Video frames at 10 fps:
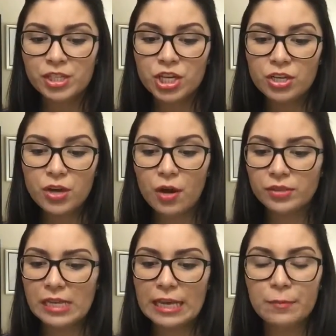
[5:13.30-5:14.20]
she
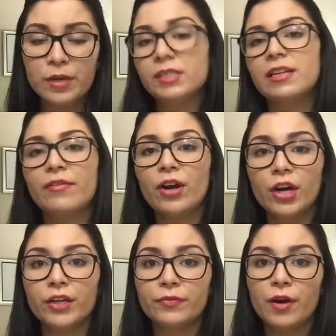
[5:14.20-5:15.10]
knows that he must have
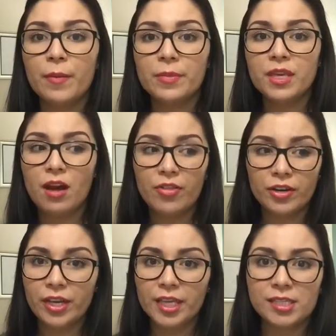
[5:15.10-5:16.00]
heard from the
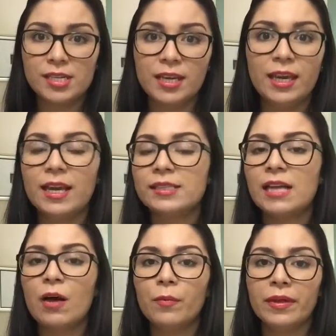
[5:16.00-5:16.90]
other kids that he
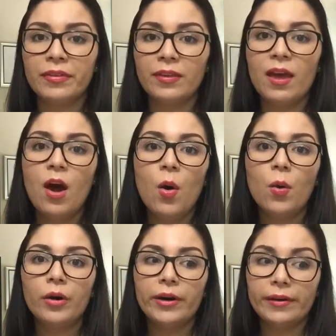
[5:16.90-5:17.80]
hangs out with,
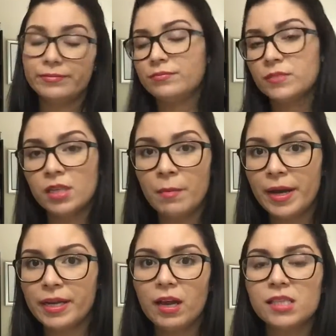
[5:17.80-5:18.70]
or
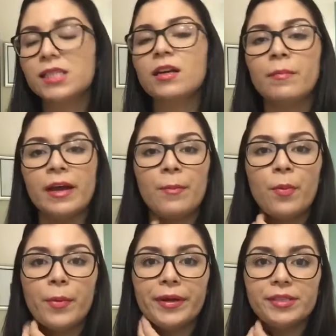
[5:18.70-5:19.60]
somebody else in
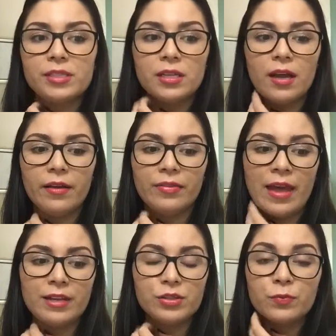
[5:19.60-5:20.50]
Omega Point
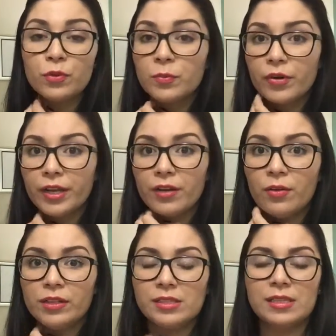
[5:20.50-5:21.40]
that is rumoring
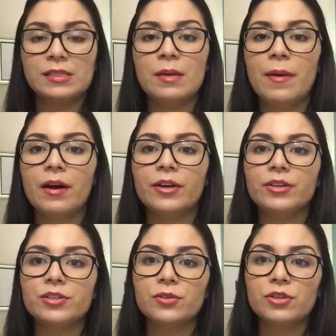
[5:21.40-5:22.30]
all these things about
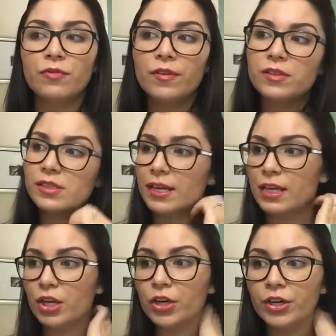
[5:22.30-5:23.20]
her. So she feels that
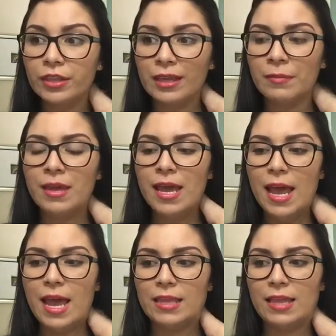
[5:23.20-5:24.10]
he heard them
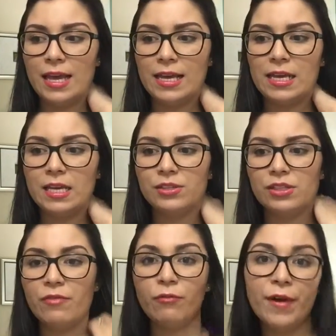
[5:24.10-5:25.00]
and that he
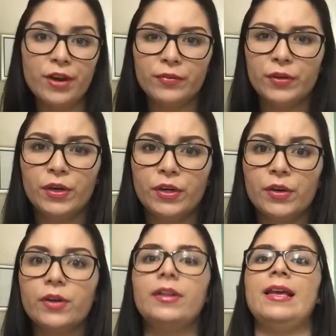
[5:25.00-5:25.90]
is afraid of
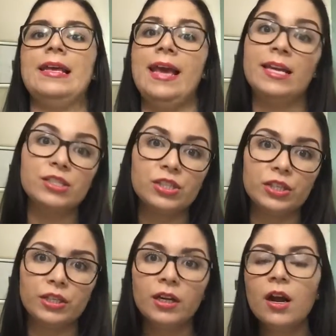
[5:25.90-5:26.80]
her, or that he hates
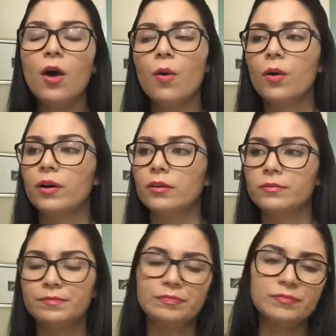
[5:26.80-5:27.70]
her, or